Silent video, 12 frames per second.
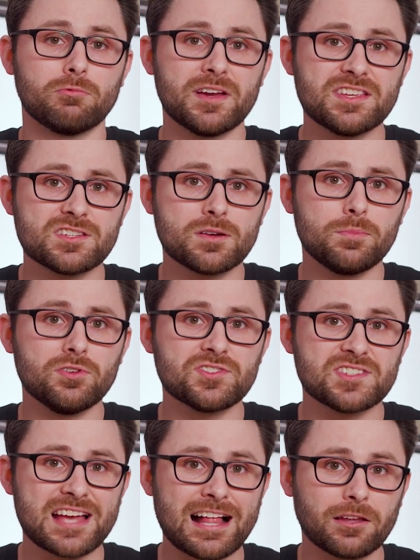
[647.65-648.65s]
reasonable
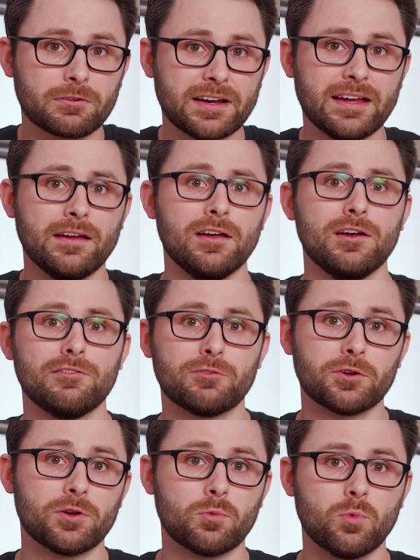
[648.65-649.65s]
salary
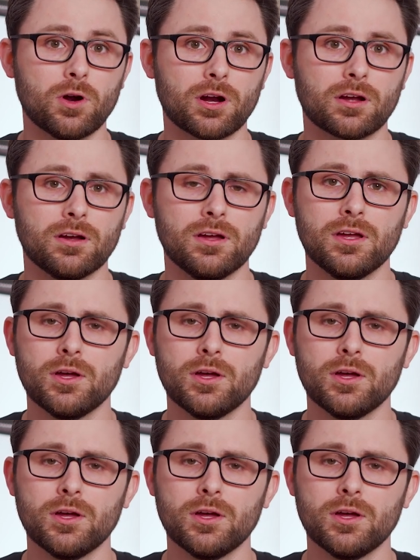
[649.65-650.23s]
for your work,